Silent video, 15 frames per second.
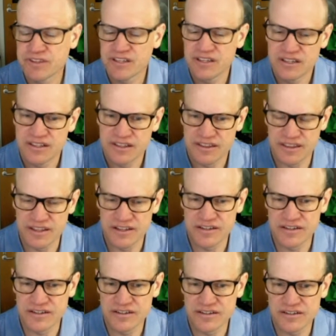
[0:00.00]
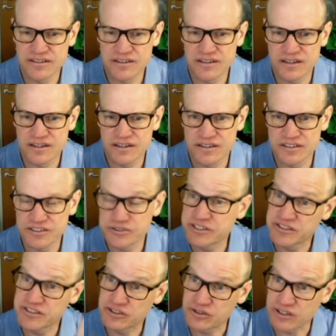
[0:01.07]
then you
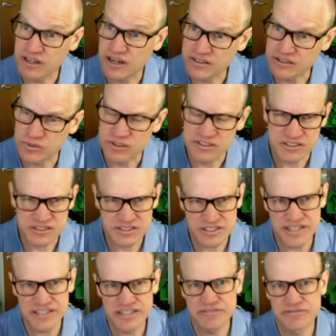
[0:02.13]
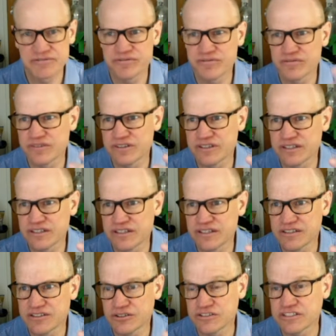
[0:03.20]
get certain consequences. And if that
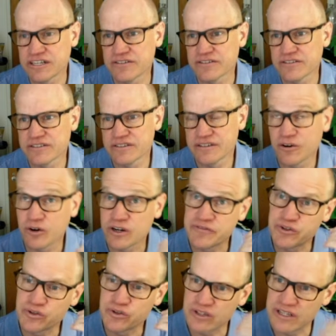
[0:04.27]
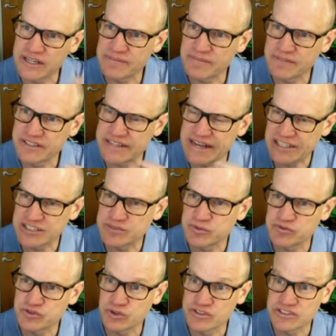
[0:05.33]
turns out, or if you claim that the axiom of
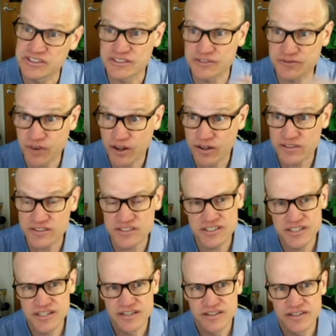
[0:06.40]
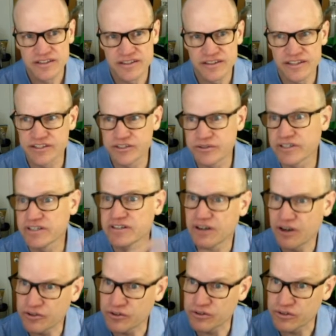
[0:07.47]
choice is false, then you get
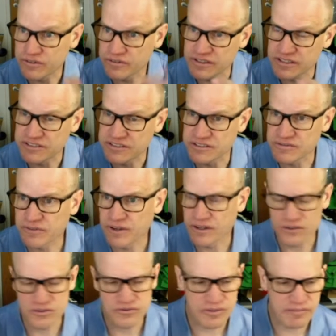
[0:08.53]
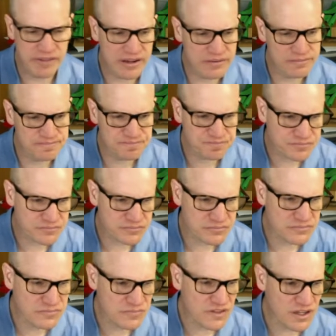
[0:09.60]
other things that follow from that.
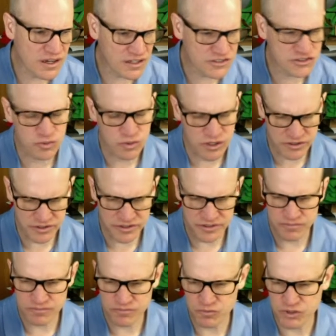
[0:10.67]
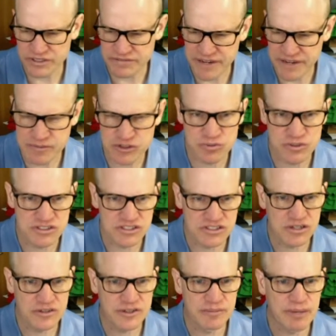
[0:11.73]
So one of the really famous ones is
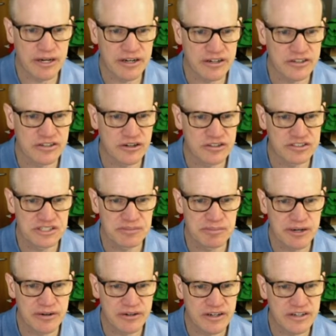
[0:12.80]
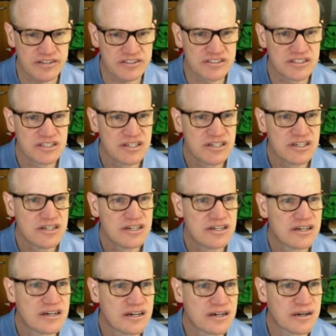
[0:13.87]
called the Aktarsky Paradox.
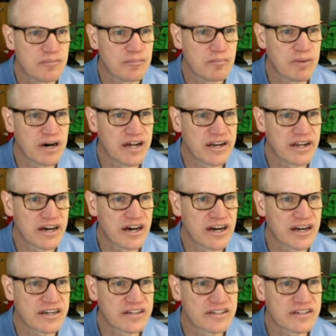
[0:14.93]
Aktarsky